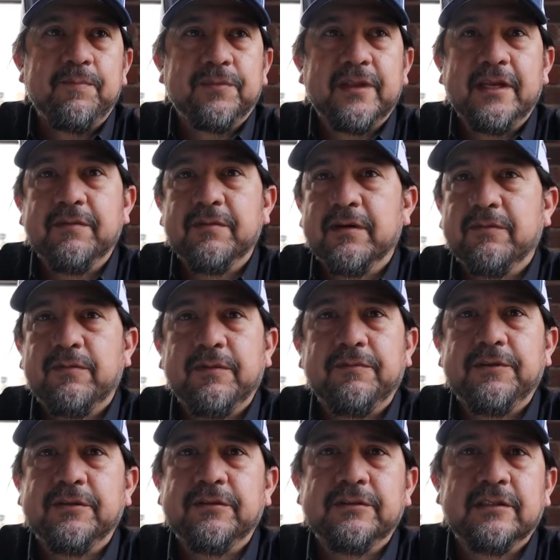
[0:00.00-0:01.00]
even if we've
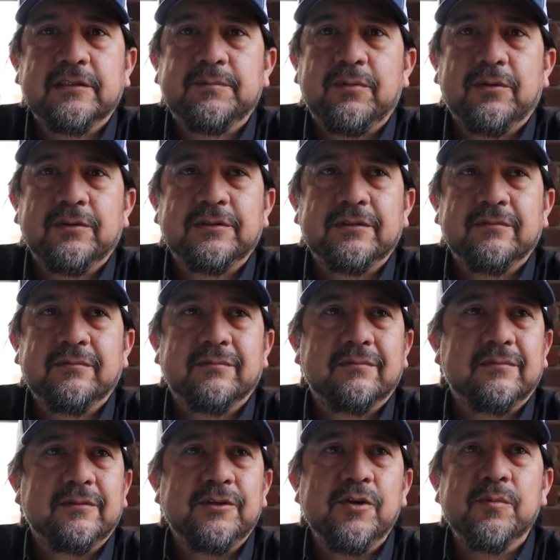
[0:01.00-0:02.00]
used this person
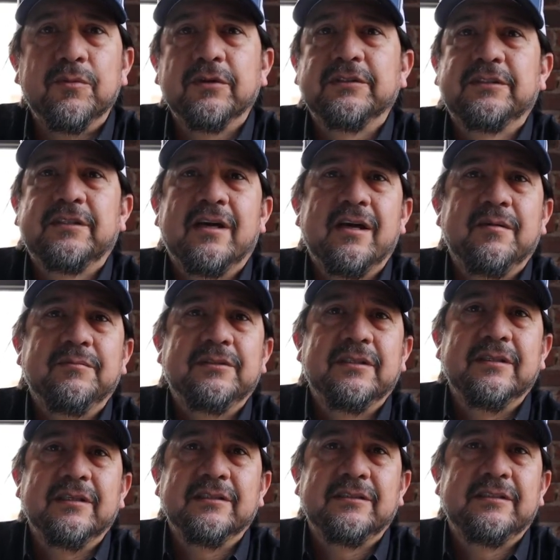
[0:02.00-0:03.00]
numerous times
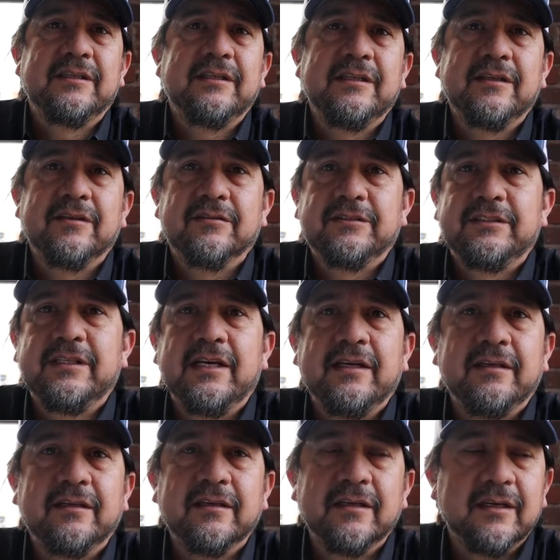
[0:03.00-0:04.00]
in this city or
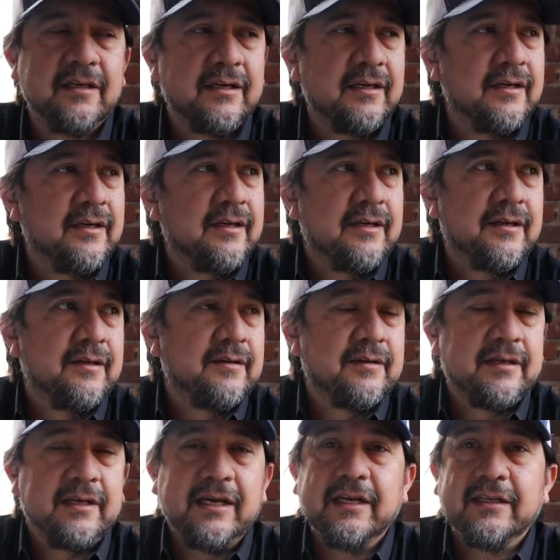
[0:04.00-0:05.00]
state,
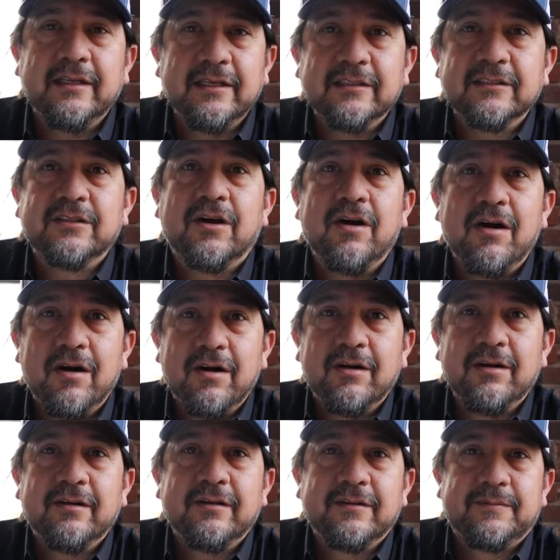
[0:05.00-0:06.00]
it is
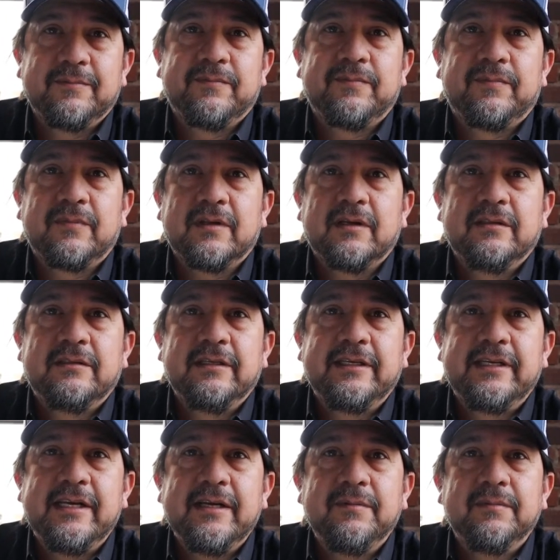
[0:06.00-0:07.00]
hard to
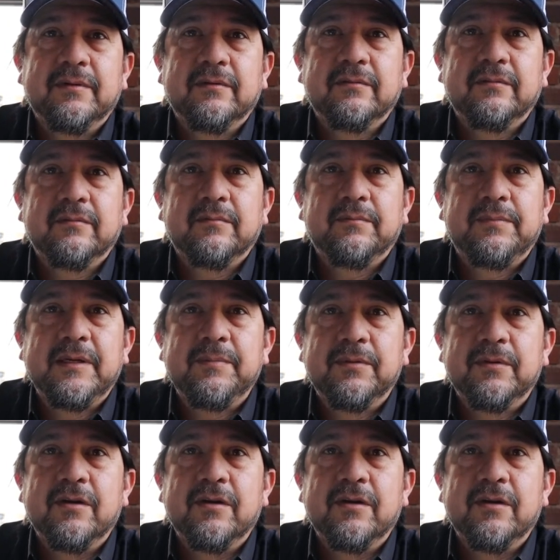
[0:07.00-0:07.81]
keep people